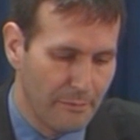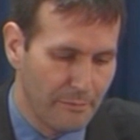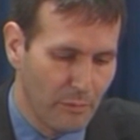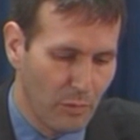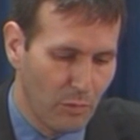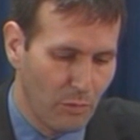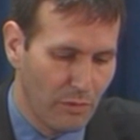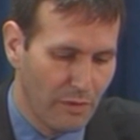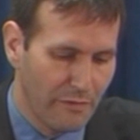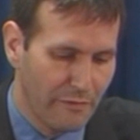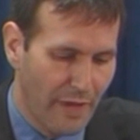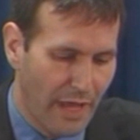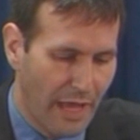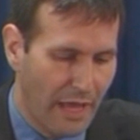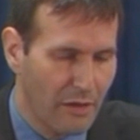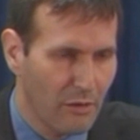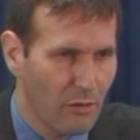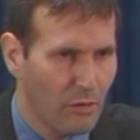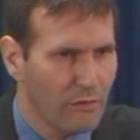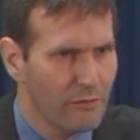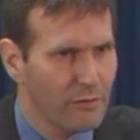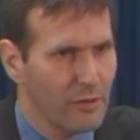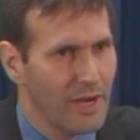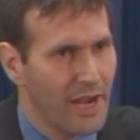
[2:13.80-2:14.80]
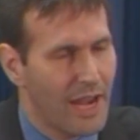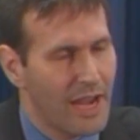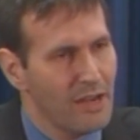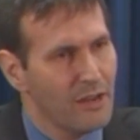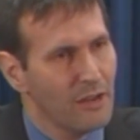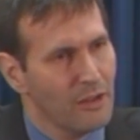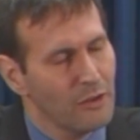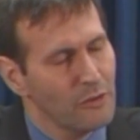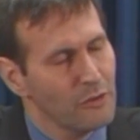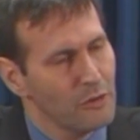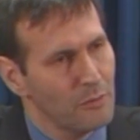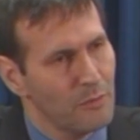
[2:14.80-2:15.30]
We've had over
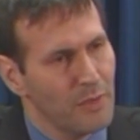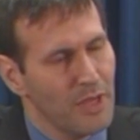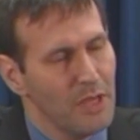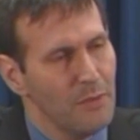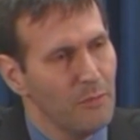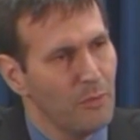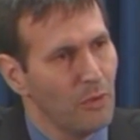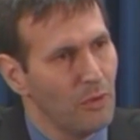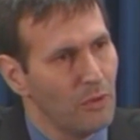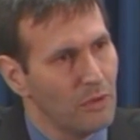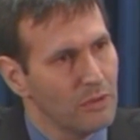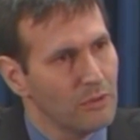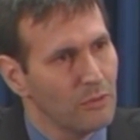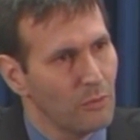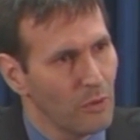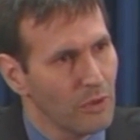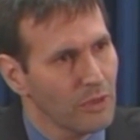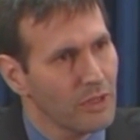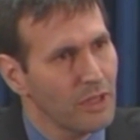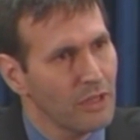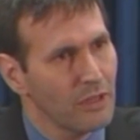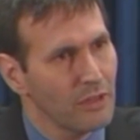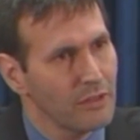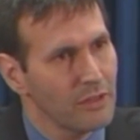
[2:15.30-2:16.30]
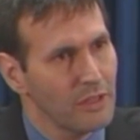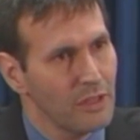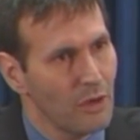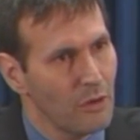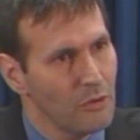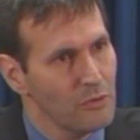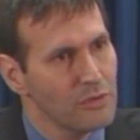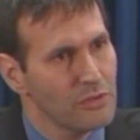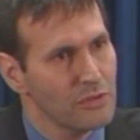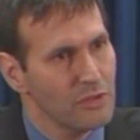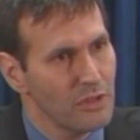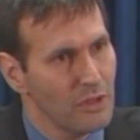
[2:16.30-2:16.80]
800 people working on the
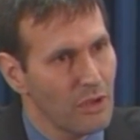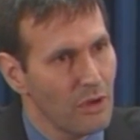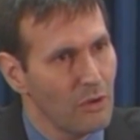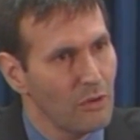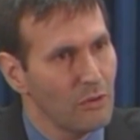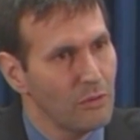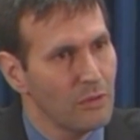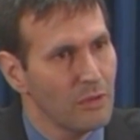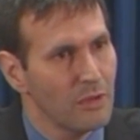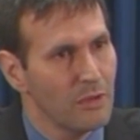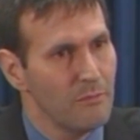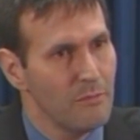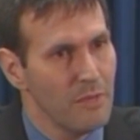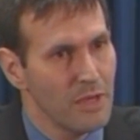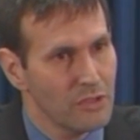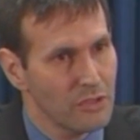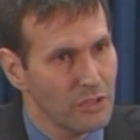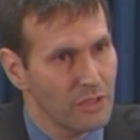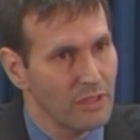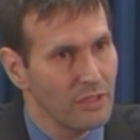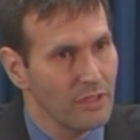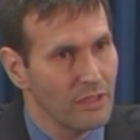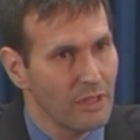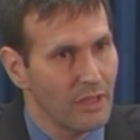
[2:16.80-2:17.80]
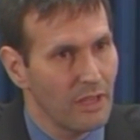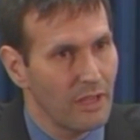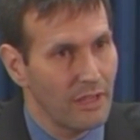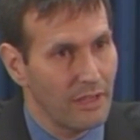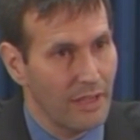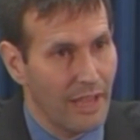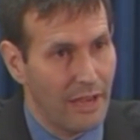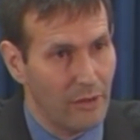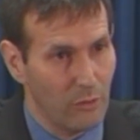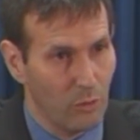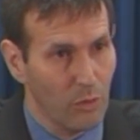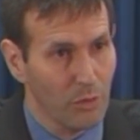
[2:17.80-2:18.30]
OCO mission
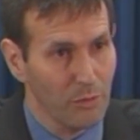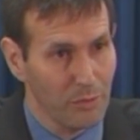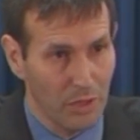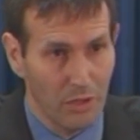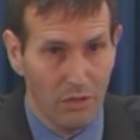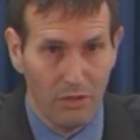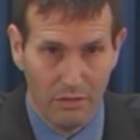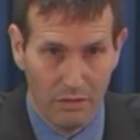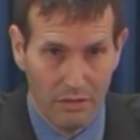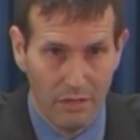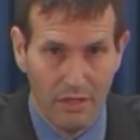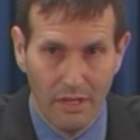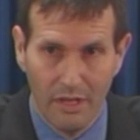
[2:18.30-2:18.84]
at Orbital,